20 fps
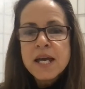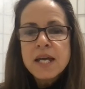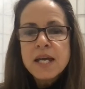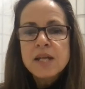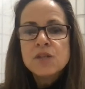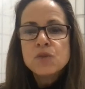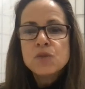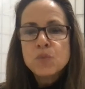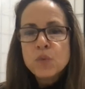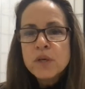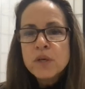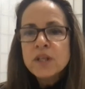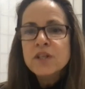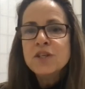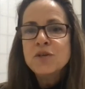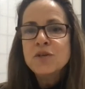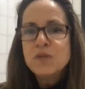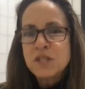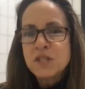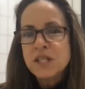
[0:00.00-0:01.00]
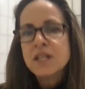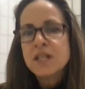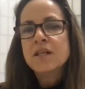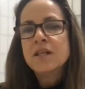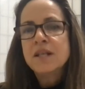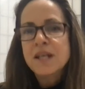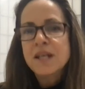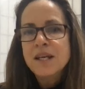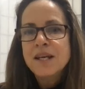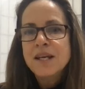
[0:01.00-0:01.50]
is really
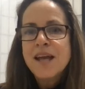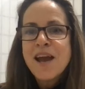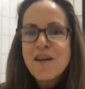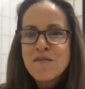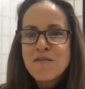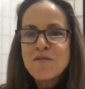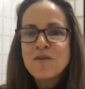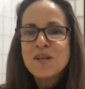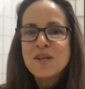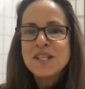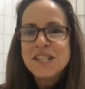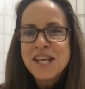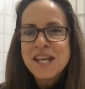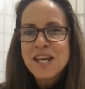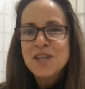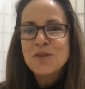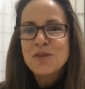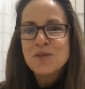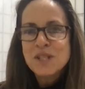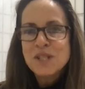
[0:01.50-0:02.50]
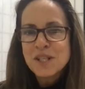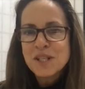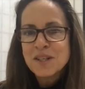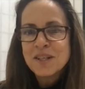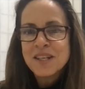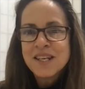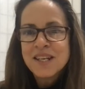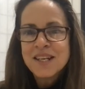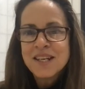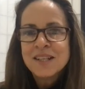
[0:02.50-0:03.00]
utility, everyday
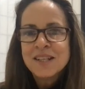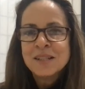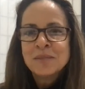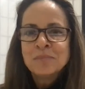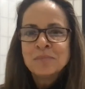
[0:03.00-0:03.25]
utility.